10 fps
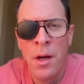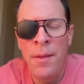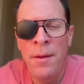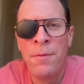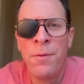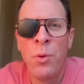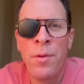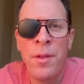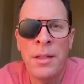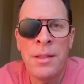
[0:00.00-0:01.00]
And then 4
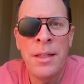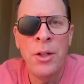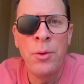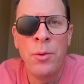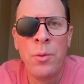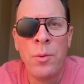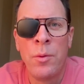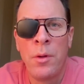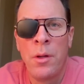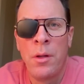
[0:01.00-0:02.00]
things that you
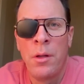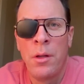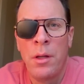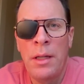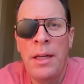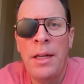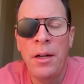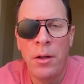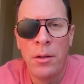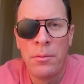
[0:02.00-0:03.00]

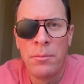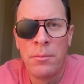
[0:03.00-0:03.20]
hear.